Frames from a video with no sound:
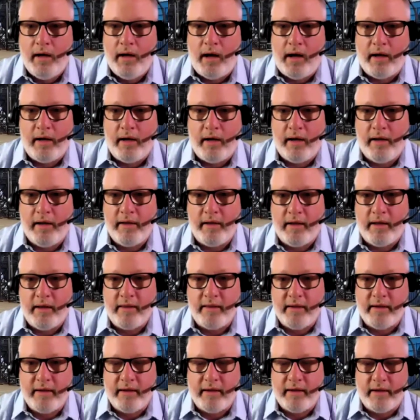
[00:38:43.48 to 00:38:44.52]
I
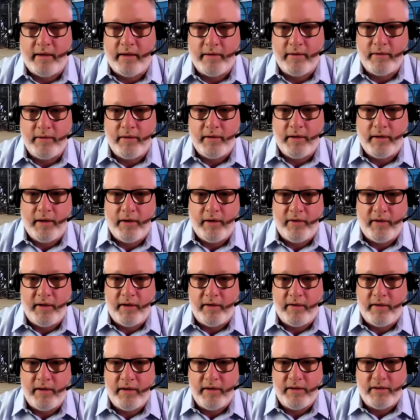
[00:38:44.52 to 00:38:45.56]
think
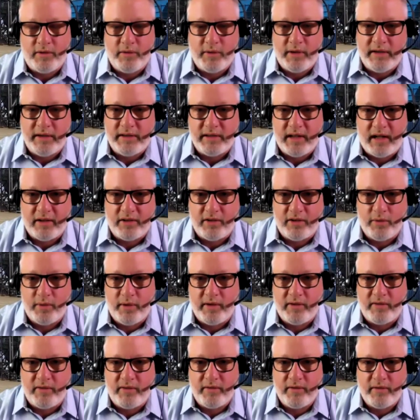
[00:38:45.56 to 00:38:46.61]
they should reach out
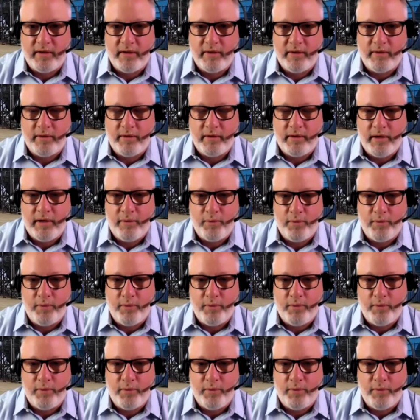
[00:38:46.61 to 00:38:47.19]
to us, and